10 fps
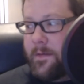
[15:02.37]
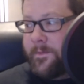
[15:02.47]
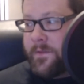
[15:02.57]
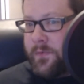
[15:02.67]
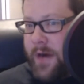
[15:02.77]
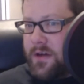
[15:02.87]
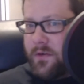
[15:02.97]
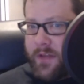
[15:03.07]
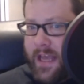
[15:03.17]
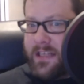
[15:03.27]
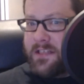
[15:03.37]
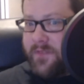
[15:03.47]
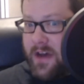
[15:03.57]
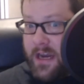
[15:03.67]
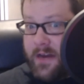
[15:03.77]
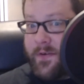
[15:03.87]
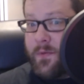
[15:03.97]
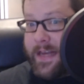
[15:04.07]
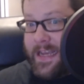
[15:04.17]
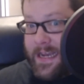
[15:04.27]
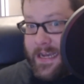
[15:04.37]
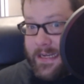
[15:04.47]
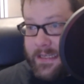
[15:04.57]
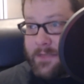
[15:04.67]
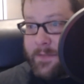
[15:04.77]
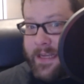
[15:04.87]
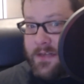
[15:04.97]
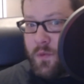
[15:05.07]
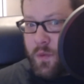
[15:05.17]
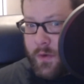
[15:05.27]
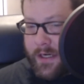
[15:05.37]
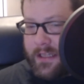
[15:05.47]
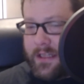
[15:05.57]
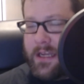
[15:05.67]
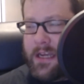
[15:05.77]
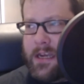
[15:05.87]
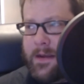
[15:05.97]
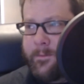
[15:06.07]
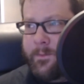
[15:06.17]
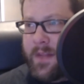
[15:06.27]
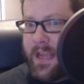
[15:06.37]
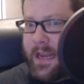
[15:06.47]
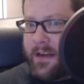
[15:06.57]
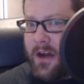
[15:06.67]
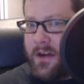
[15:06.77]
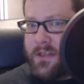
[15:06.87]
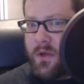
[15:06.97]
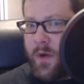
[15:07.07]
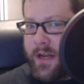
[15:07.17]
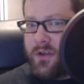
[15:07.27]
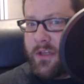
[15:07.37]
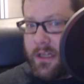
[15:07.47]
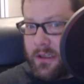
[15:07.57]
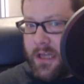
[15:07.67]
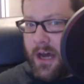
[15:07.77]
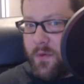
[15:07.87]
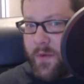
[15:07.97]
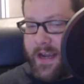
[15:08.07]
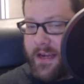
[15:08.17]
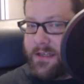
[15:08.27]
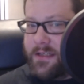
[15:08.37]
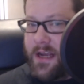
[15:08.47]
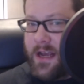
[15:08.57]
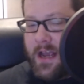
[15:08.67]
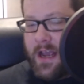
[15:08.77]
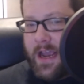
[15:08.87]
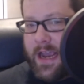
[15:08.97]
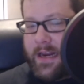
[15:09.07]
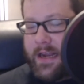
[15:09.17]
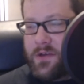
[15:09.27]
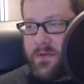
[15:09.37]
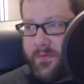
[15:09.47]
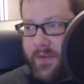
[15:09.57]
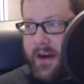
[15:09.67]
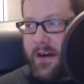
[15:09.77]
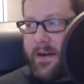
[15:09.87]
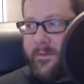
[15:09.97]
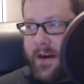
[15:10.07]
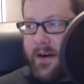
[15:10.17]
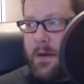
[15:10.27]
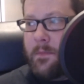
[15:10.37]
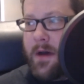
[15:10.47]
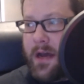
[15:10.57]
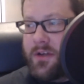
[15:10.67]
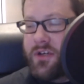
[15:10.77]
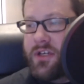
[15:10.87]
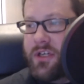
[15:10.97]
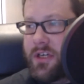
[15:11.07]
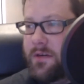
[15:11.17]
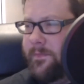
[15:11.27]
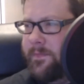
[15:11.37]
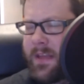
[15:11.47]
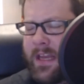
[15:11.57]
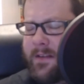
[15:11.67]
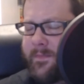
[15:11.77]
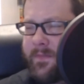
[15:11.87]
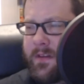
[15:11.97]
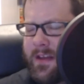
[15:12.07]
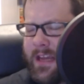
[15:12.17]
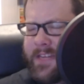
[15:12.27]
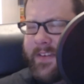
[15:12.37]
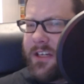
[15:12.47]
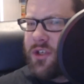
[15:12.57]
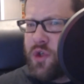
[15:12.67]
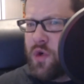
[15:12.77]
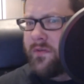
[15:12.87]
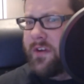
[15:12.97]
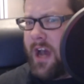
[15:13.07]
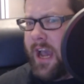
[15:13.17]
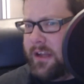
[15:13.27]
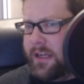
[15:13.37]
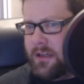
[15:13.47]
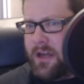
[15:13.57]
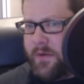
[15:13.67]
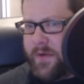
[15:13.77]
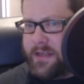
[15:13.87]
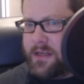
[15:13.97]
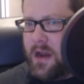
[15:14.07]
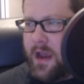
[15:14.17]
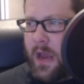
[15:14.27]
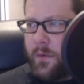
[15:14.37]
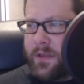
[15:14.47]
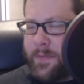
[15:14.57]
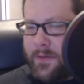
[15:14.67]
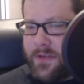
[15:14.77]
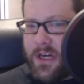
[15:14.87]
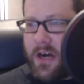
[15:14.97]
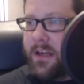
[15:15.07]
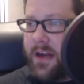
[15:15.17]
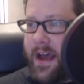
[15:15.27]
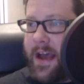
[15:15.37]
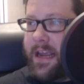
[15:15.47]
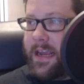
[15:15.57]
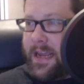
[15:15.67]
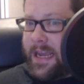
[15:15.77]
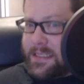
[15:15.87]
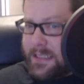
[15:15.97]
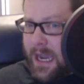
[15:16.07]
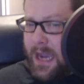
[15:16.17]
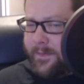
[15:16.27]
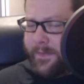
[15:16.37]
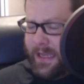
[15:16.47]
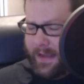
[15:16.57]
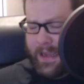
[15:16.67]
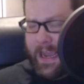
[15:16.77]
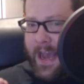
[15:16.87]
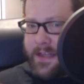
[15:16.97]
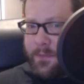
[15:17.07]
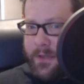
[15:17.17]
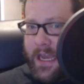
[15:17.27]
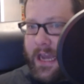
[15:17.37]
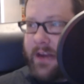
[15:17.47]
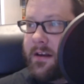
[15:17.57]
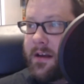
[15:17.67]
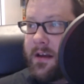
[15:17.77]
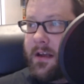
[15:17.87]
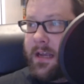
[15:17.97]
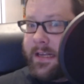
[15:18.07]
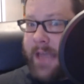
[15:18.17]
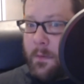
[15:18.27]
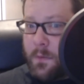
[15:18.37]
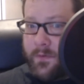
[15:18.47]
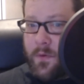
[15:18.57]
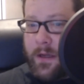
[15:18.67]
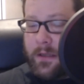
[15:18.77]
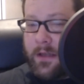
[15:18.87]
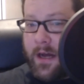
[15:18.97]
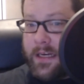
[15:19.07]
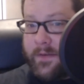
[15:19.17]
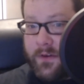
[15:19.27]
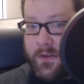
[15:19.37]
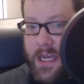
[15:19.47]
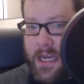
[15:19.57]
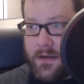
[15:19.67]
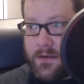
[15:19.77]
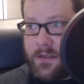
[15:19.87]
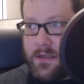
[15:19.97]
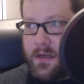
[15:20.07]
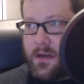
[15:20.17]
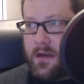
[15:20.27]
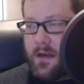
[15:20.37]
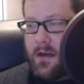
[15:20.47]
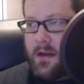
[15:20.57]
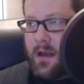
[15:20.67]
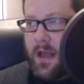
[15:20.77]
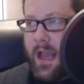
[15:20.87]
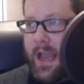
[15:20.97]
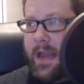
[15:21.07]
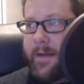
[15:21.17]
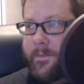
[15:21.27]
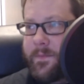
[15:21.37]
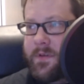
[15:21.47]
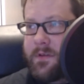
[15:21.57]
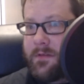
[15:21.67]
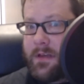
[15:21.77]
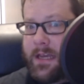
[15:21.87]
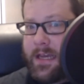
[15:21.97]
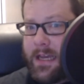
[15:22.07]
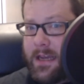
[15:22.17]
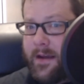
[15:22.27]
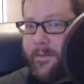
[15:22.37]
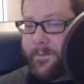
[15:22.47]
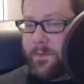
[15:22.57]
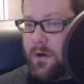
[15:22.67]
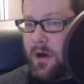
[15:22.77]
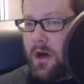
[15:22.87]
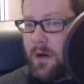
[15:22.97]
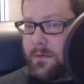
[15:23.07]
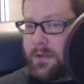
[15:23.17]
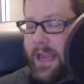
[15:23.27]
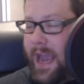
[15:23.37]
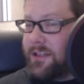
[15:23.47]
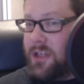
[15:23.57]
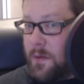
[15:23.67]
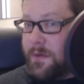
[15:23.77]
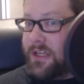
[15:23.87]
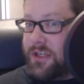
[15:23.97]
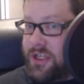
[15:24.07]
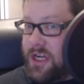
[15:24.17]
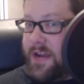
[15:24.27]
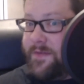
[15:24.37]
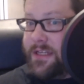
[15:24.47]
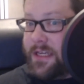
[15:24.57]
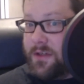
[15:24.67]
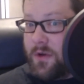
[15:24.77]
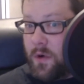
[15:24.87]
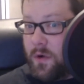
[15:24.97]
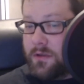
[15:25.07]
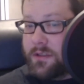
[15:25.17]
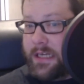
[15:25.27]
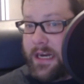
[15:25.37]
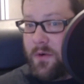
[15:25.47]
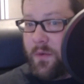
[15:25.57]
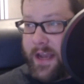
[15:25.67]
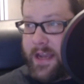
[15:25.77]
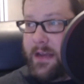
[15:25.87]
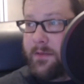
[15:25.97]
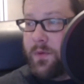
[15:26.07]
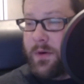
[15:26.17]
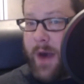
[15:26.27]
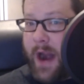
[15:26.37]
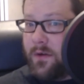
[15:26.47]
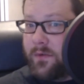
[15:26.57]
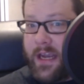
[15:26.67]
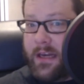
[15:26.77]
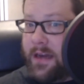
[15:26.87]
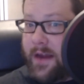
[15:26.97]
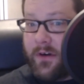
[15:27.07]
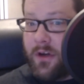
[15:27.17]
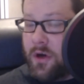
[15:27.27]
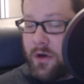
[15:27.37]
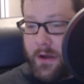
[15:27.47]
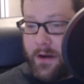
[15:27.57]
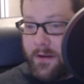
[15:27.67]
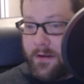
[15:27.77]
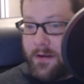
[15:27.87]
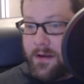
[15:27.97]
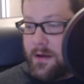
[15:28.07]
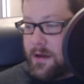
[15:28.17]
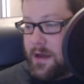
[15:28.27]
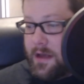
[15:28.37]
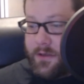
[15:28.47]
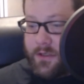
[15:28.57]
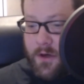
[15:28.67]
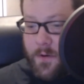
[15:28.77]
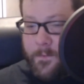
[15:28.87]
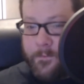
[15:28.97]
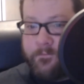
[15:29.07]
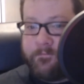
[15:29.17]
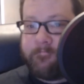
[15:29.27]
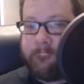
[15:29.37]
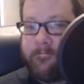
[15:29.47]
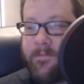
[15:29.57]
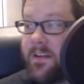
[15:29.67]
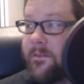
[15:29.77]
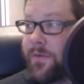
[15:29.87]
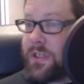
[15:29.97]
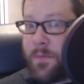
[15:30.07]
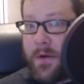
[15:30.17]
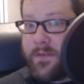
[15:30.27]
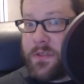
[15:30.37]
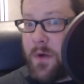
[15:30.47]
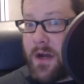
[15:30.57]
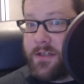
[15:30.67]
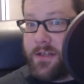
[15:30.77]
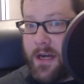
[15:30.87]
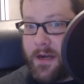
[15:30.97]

Randall Flagg is fine for what he is, but he's really inconsequential in a lot of ways, and he's very, very much... he's very juvenile in a lot of ways. Where the Man with the Scarlet Eye, he has a plan. He's capable of doing a lot of different things. And he actually almost achieves his goals in a way where Randall Flagg never could. So, first point for Swan Song.